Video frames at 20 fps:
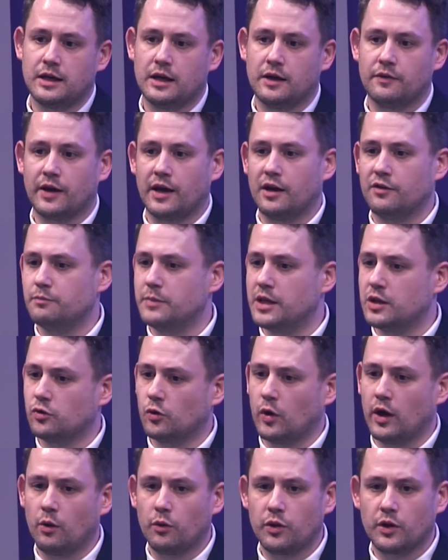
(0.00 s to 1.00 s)
and they have mental
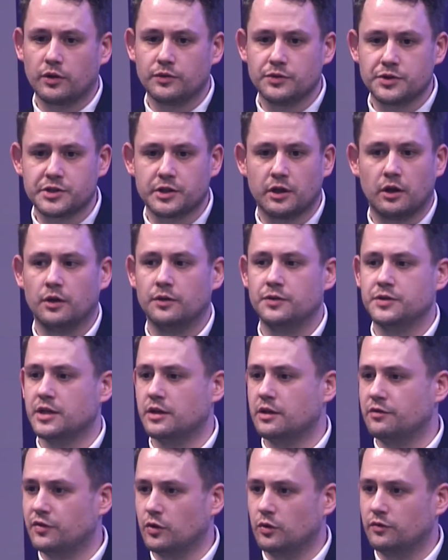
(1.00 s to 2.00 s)
health concerns and
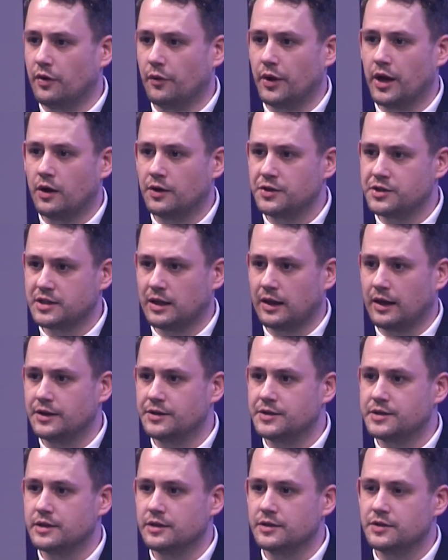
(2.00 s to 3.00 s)
they feel very
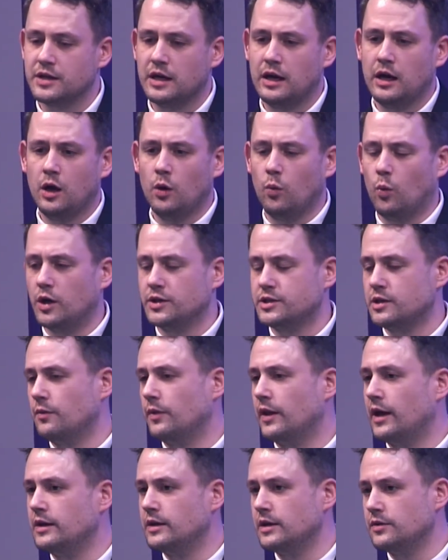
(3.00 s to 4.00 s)
isolated, why don't
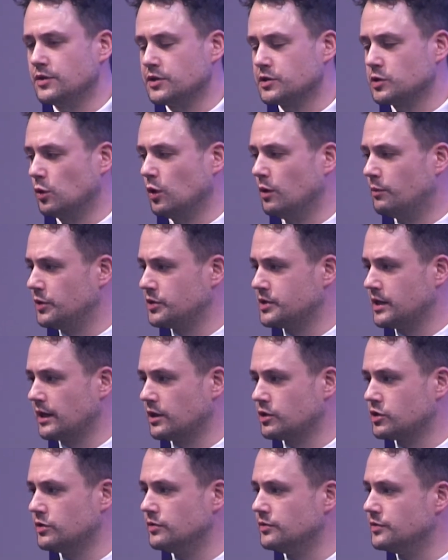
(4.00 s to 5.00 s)
they need the sort of
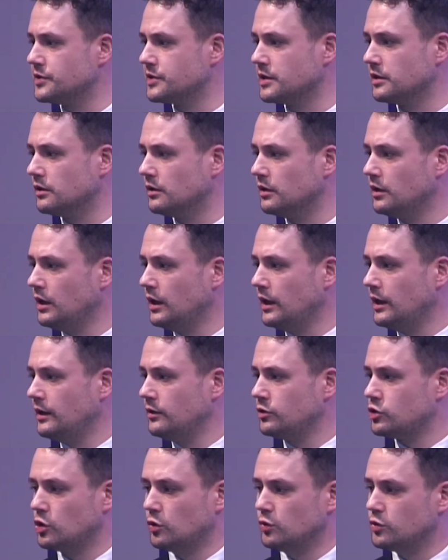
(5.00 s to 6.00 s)
protections that
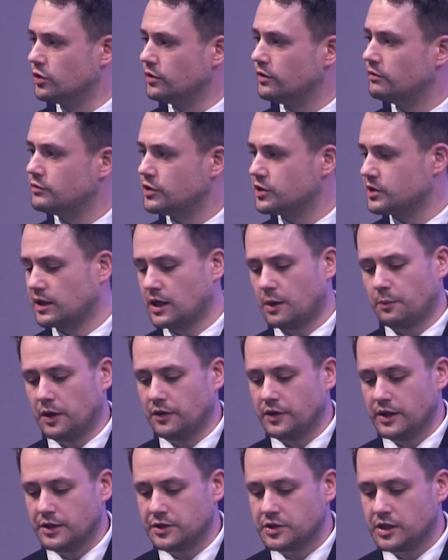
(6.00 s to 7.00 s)
children just a couple of
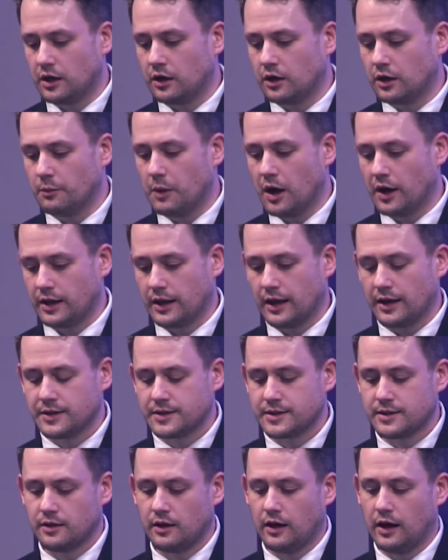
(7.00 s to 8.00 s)
years younger might
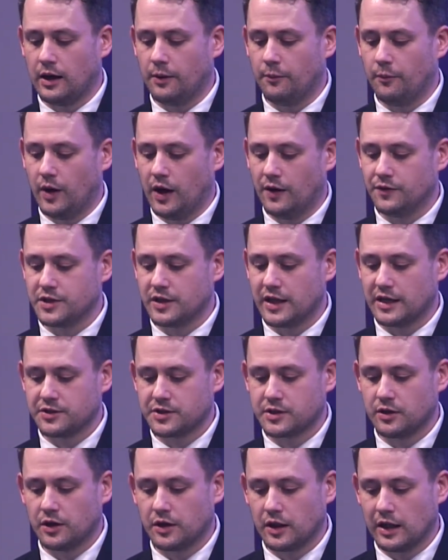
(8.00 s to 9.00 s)
get under that
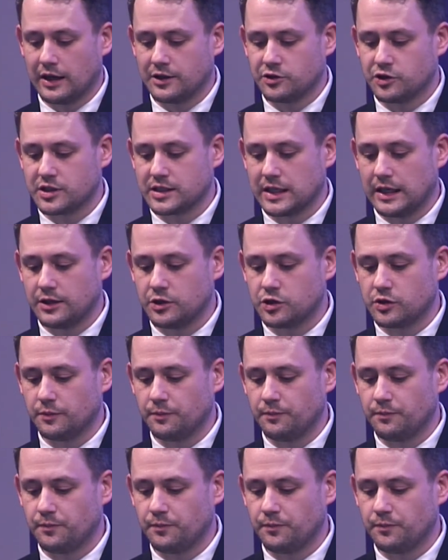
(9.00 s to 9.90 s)
side of the legislation?